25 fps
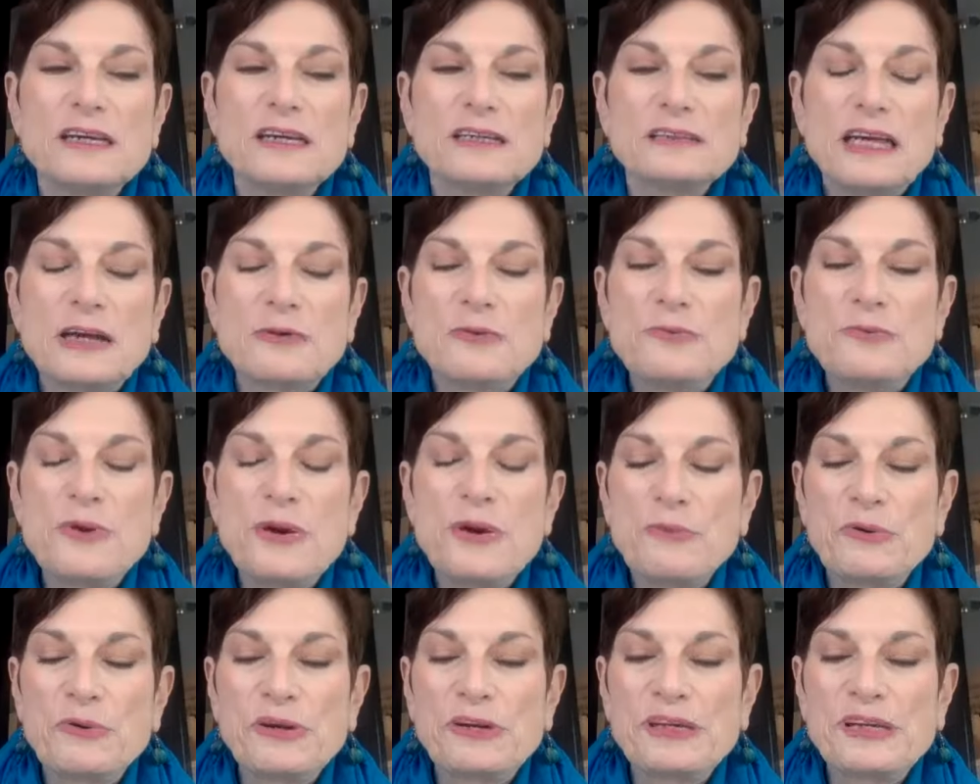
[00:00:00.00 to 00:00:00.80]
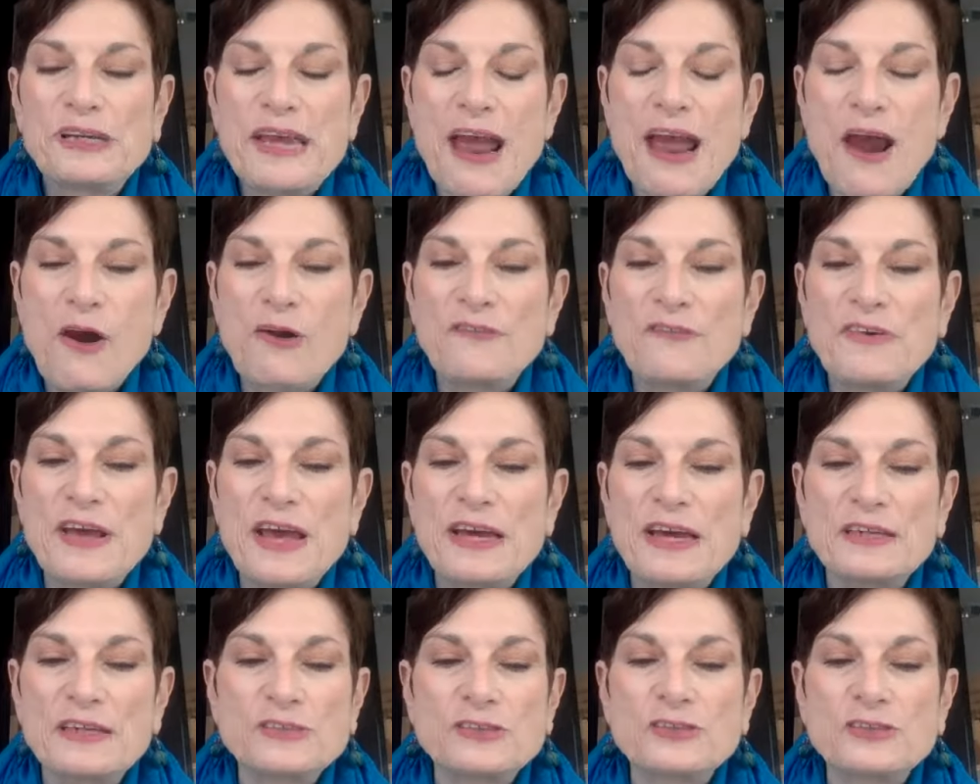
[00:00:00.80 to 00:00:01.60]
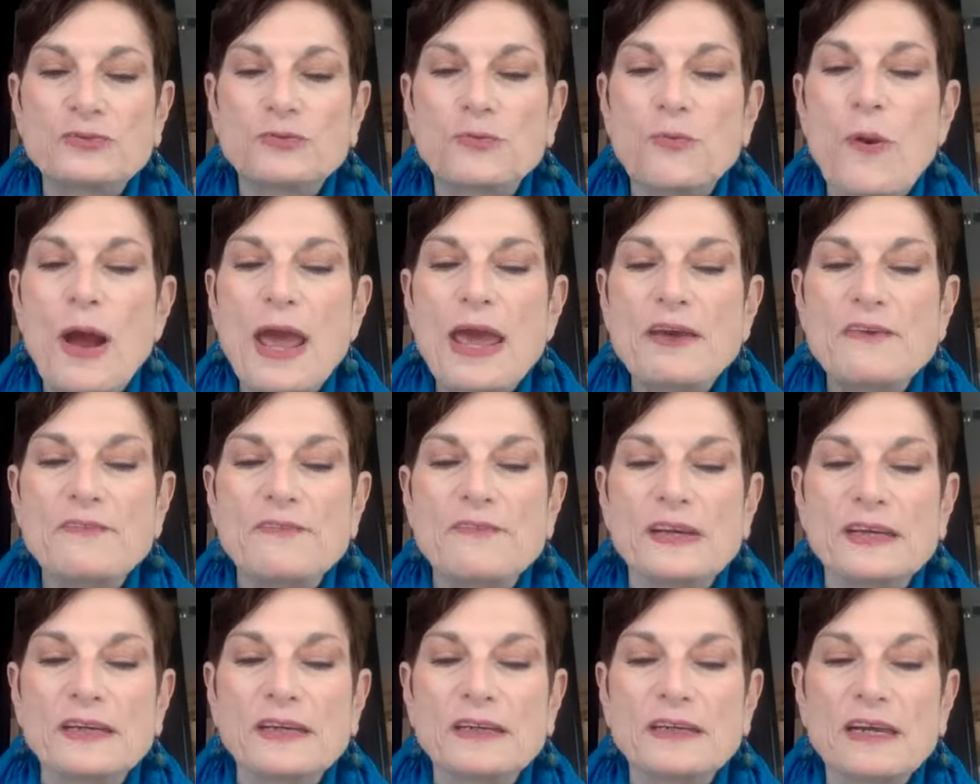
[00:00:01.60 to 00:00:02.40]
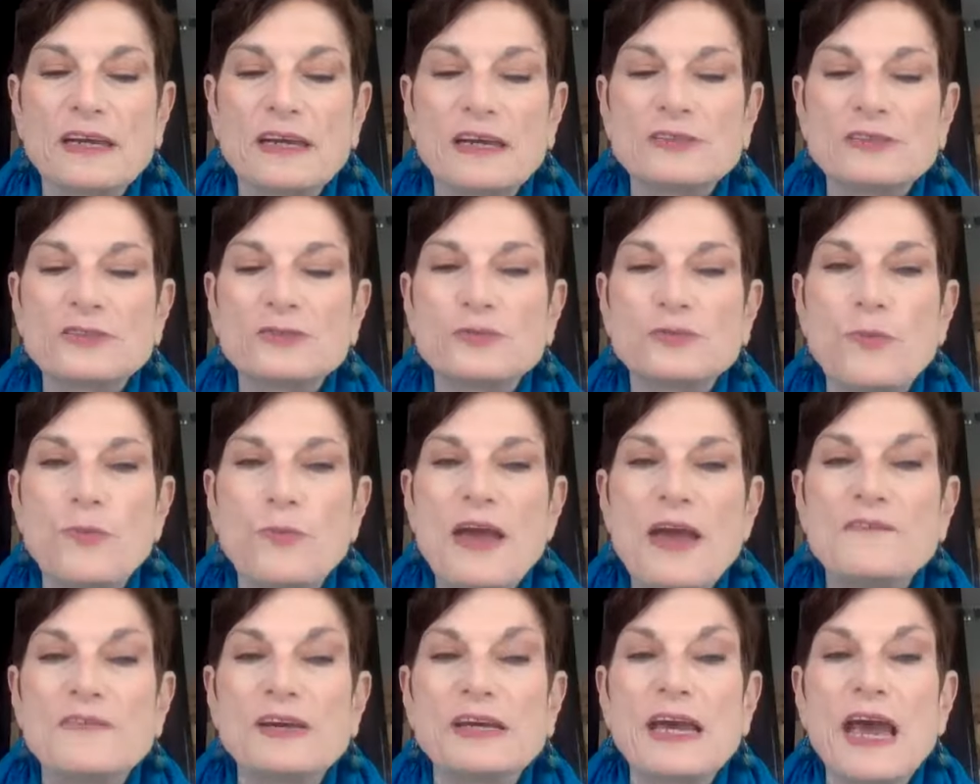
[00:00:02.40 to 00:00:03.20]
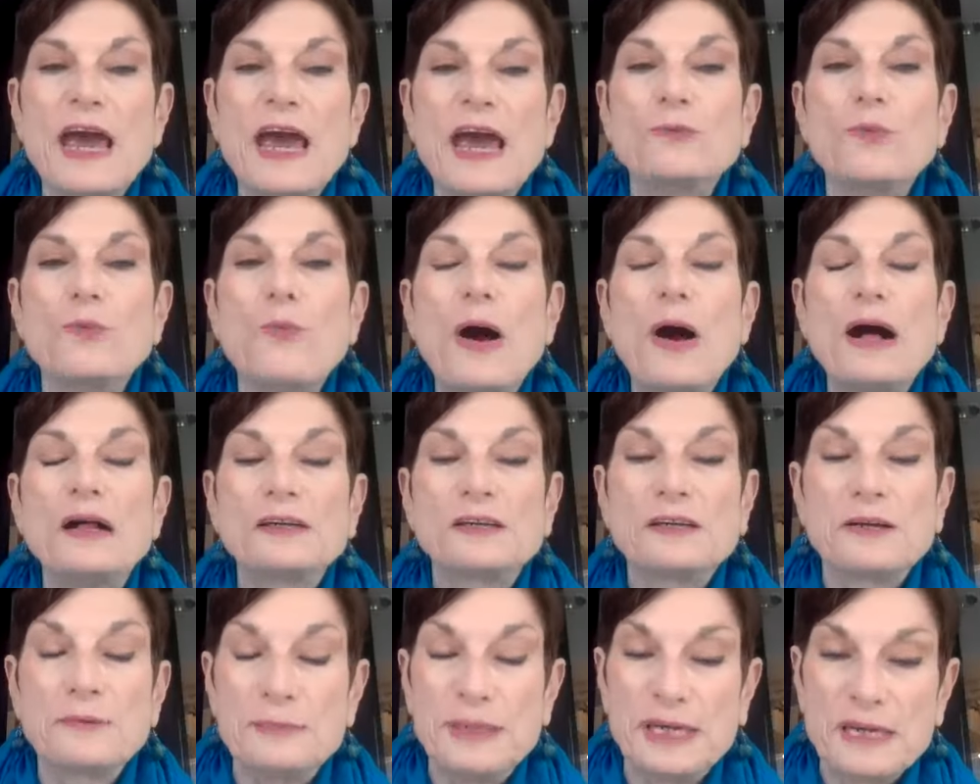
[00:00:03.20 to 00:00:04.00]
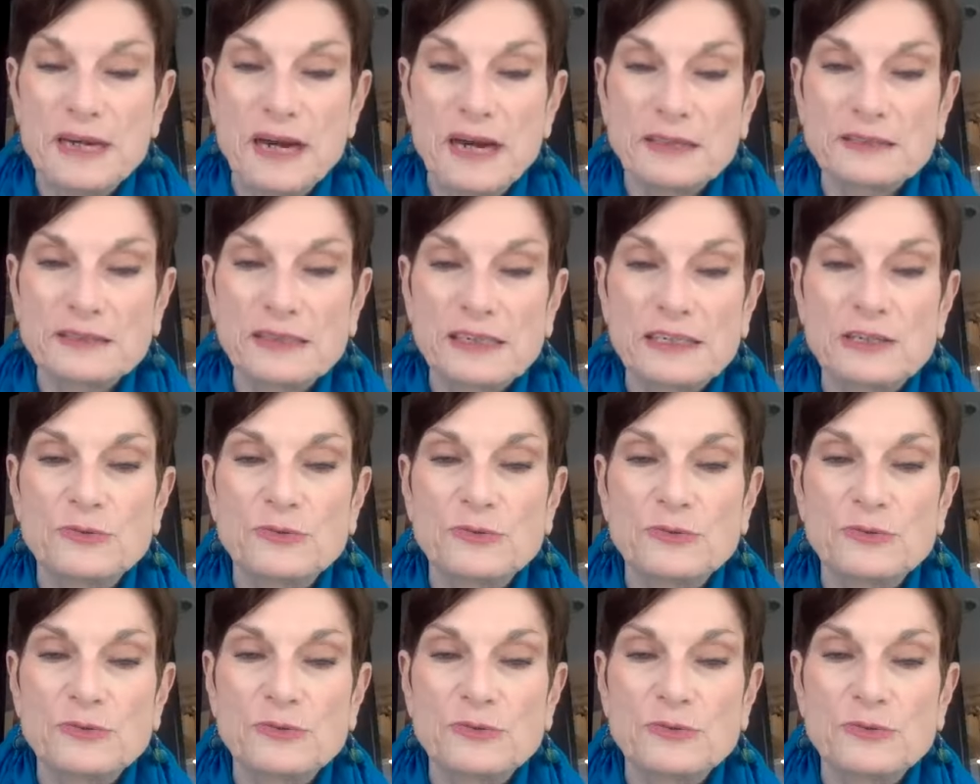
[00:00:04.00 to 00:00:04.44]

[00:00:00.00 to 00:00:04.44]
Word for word: like we were in a caravan and just waving and just waving and welcoming us.